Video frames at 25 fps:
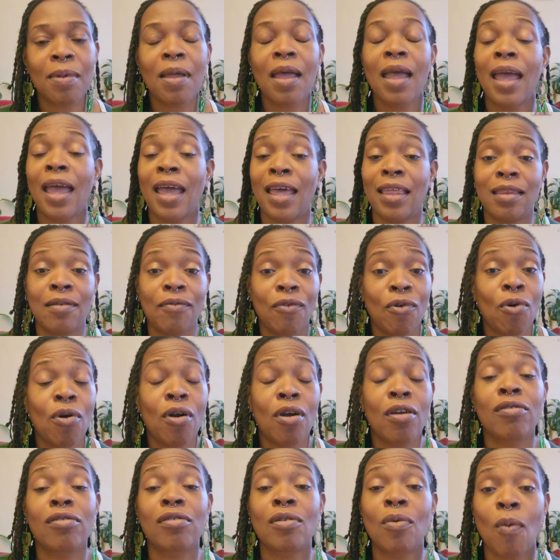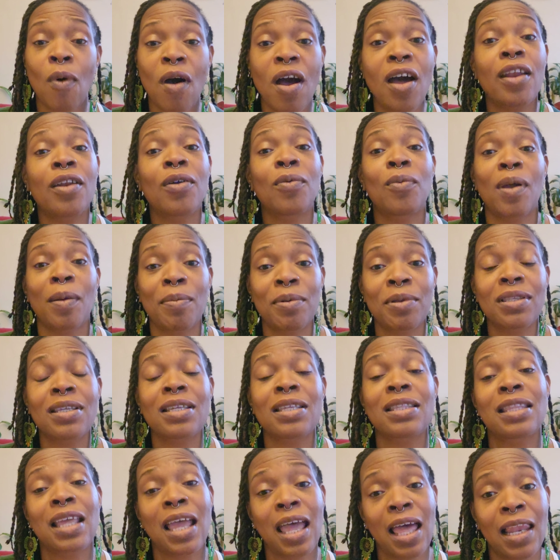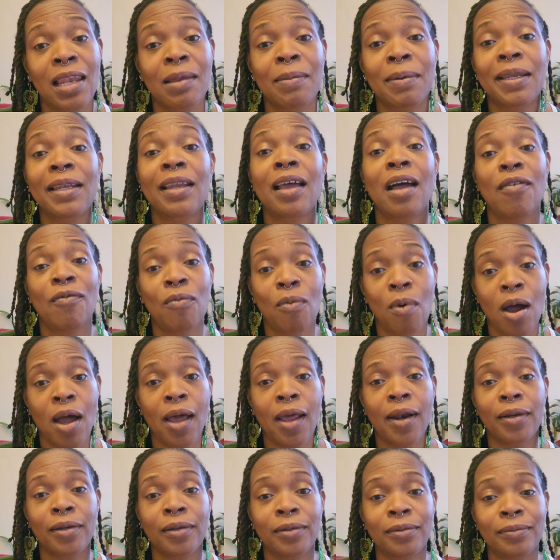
And of course, the water represents the element of water.